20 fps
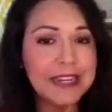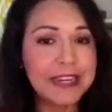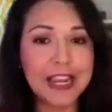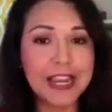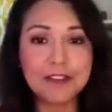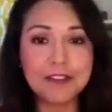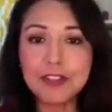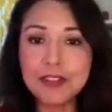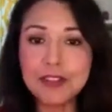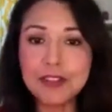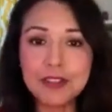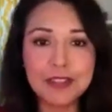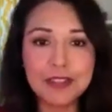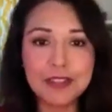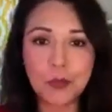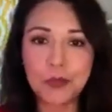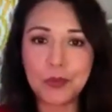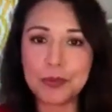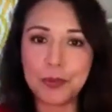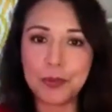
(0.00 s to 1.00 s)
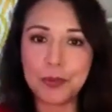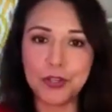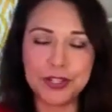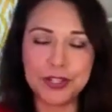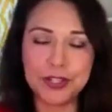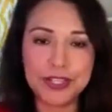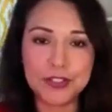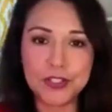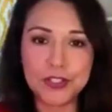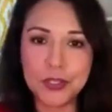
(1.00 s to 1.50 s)
And everything that we
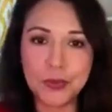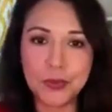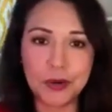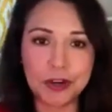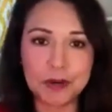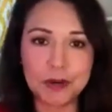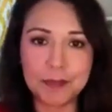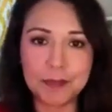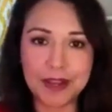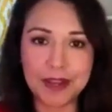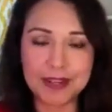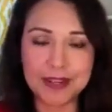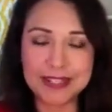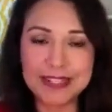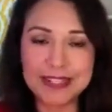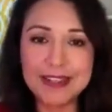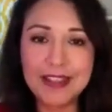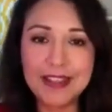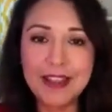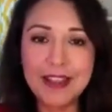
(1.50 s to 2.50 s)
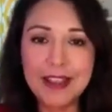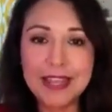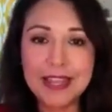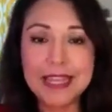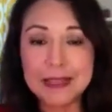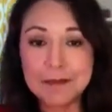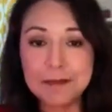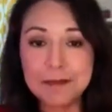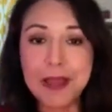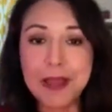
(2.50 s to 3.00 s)
put into our body
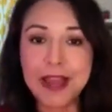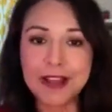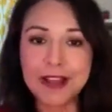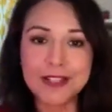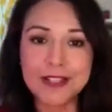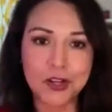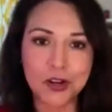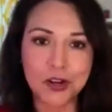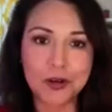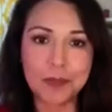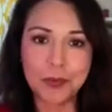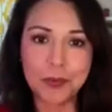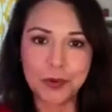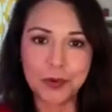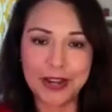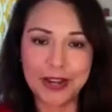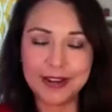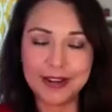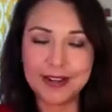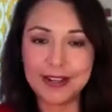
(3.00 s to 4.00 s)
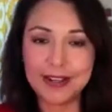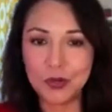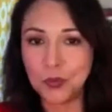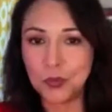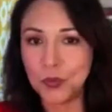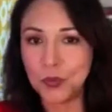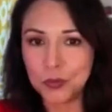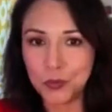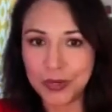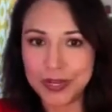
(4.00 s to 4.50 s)
impacts our brain
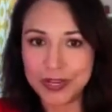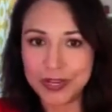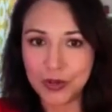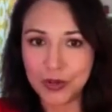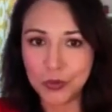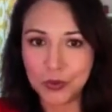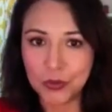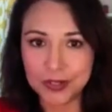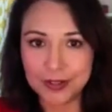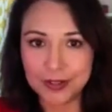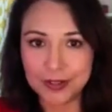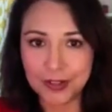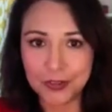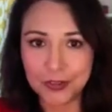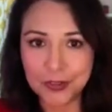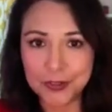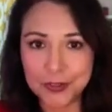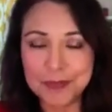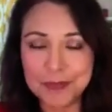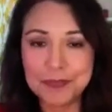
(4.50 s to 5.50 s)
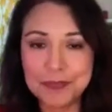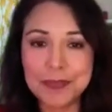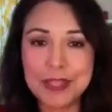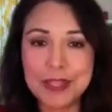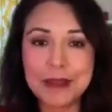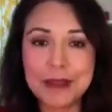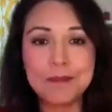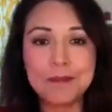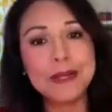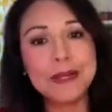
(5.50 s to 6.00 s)
in one way or another.
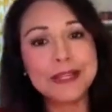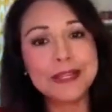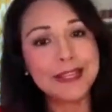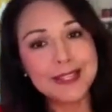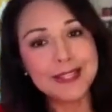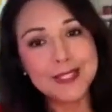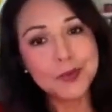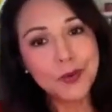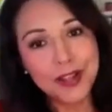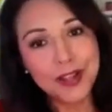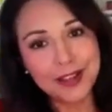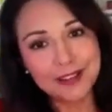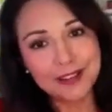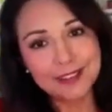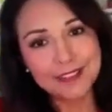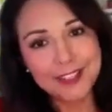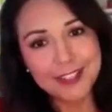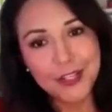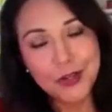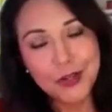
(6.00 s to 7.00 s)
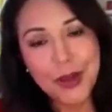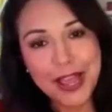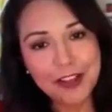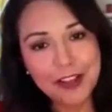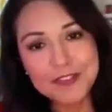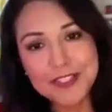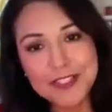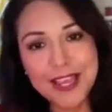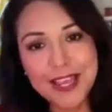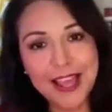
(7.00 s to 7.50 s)
But guess what? You
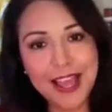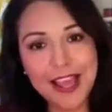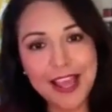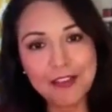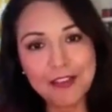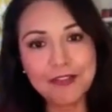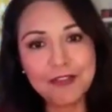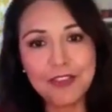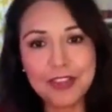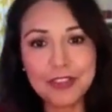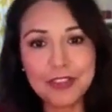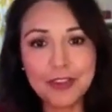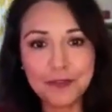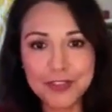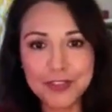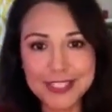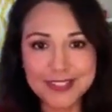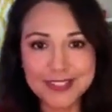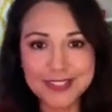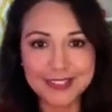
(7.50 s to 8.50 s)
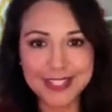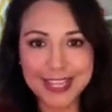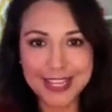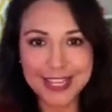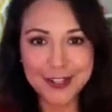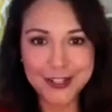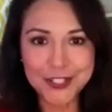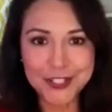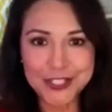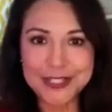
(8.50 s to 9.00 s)
have to have the physical
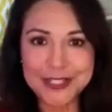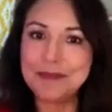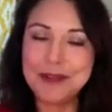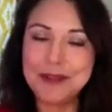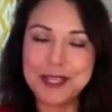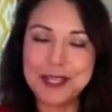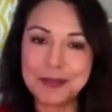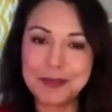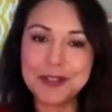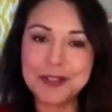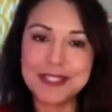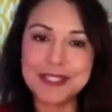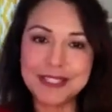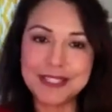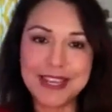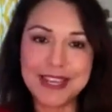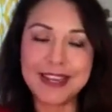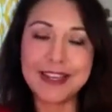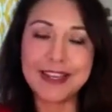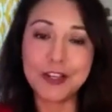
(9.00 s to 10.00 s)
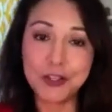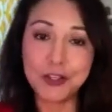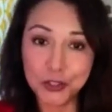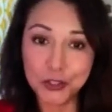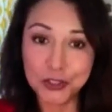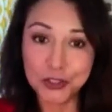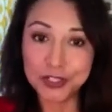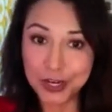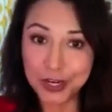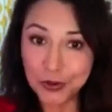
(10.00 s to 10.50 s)
energy to be able to take
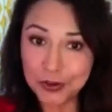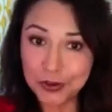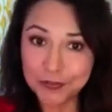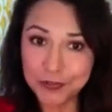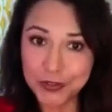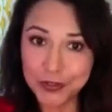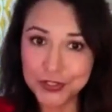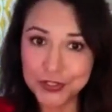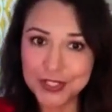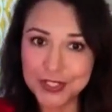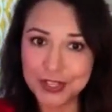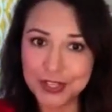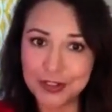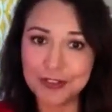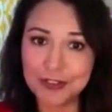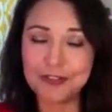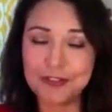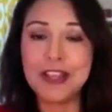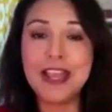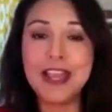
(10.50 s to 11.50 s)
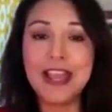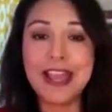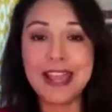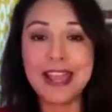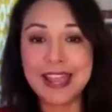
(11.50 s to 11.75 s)
good care of yourself